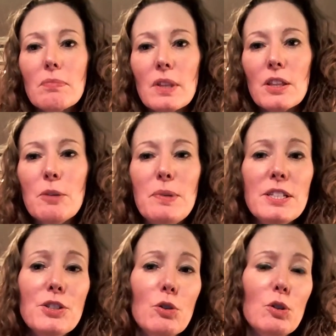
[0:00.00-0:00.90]
The
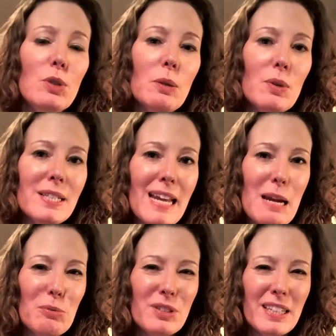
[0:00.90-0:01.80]
business owner really wasn't
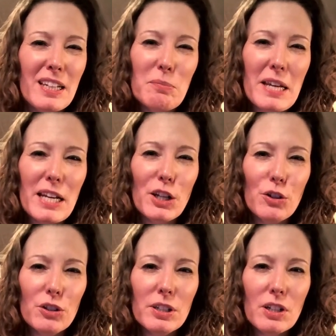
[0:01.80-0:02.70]
able to give me any
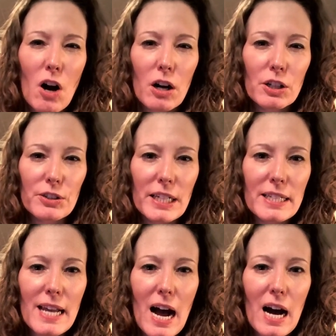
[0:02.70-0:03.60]
good,
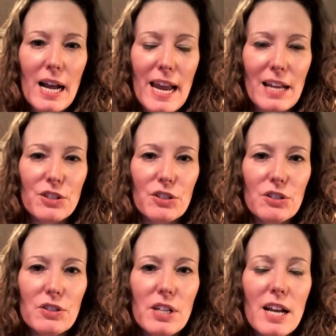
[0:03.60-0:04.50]
concrete
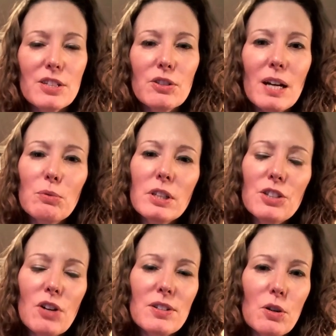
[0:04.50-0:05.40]
answers. And so that really
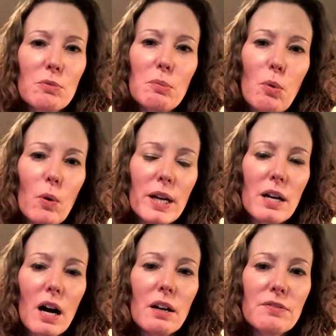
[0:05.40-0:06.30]
drives home the
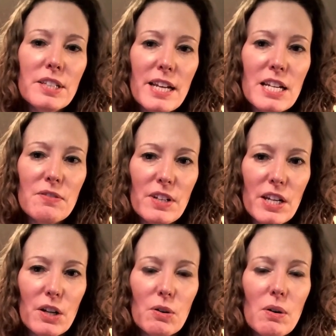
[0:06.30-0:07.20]
point of today's
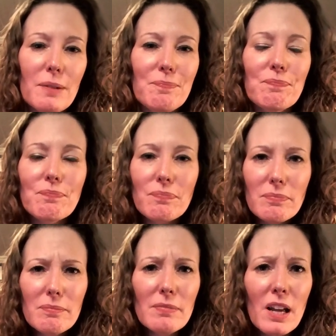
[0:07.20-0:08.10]
video,
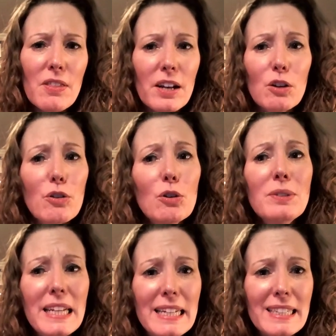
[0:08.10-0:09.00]
that although
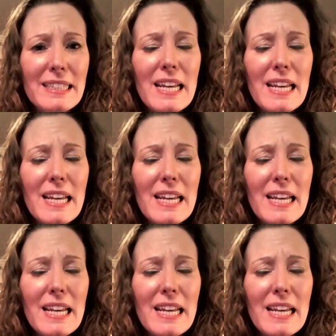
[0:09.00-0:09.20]
needed,